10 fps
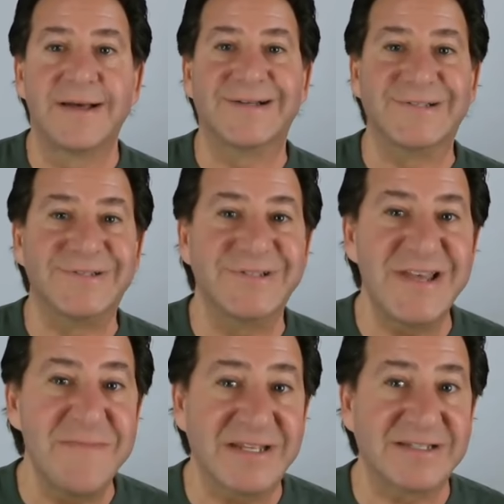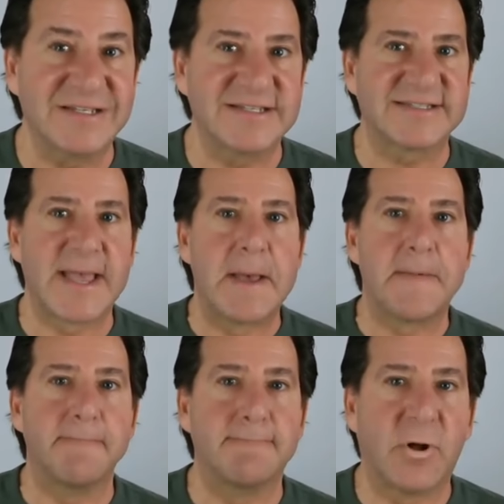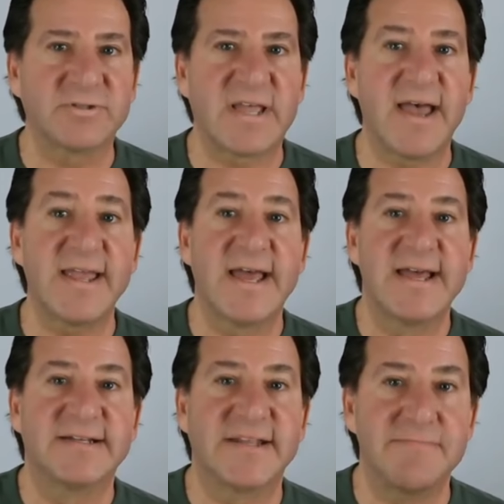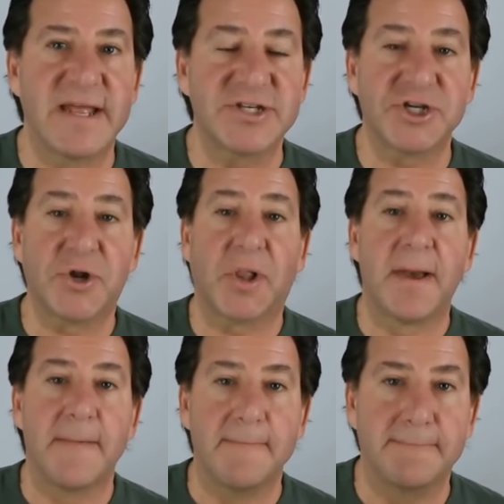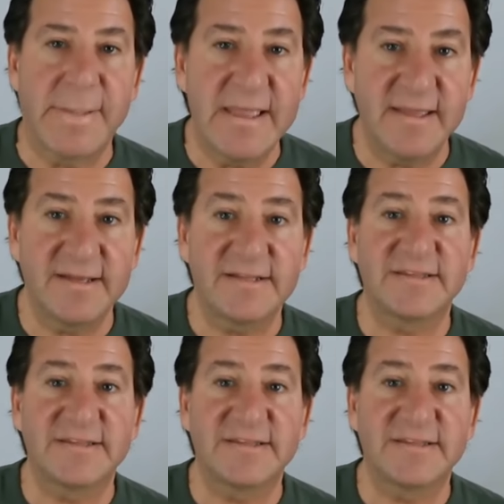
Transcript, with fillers: A limitless, multi dimensional being.